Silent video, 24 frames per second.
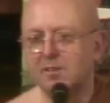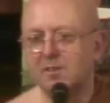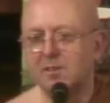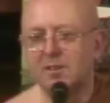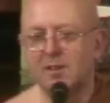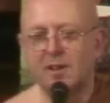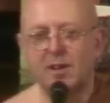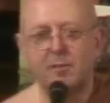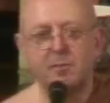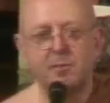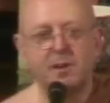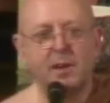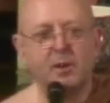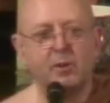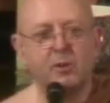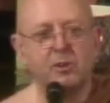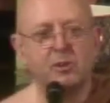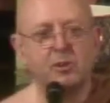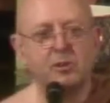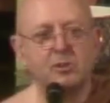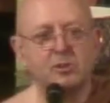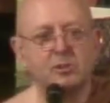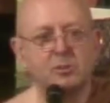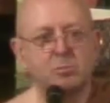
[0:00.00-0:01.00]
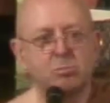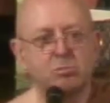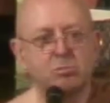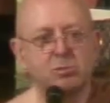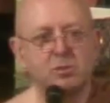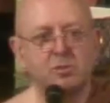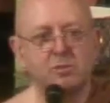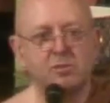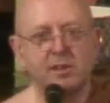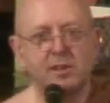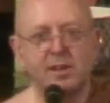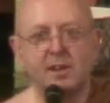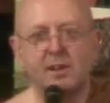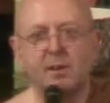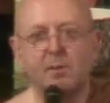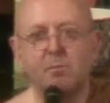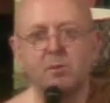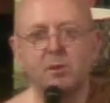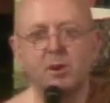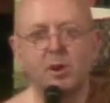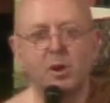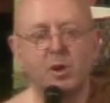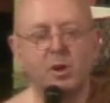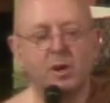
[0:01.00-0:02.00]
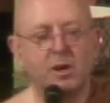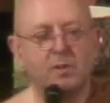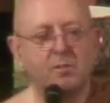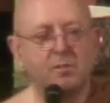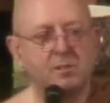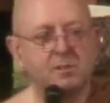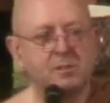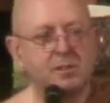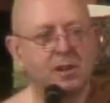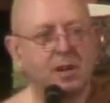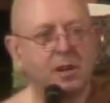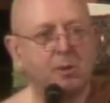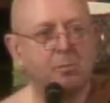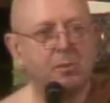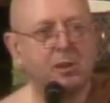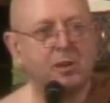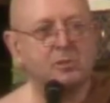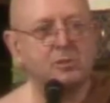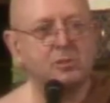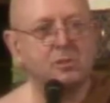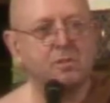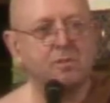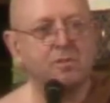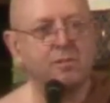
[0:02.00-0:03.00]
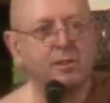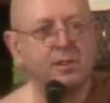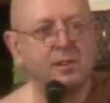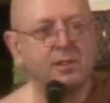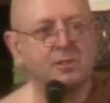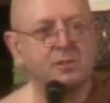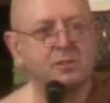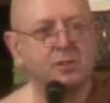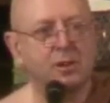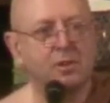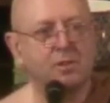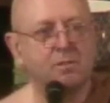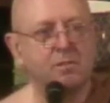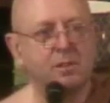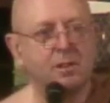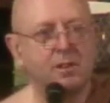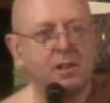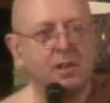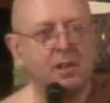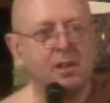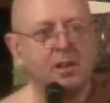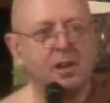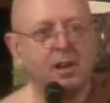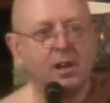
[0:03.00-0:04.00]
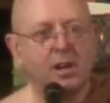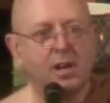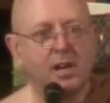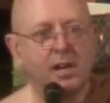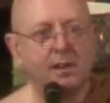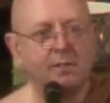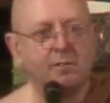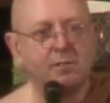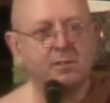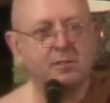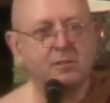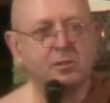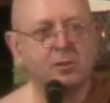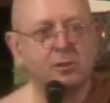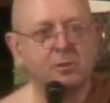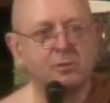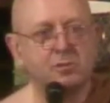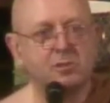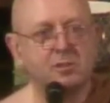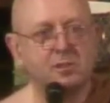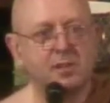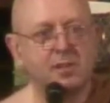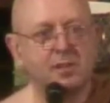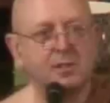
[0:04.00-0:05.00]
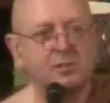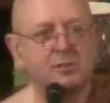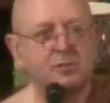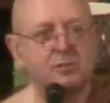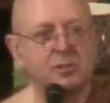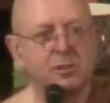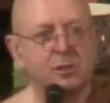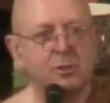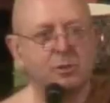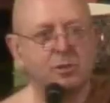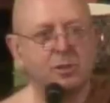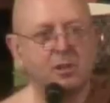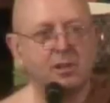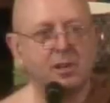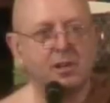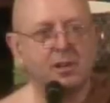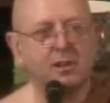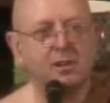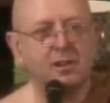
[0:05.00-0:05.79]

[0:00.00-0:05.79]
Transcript: I'm now going to disprove that. I'm going over time and I should finish off. And I haven't told today's joke yet.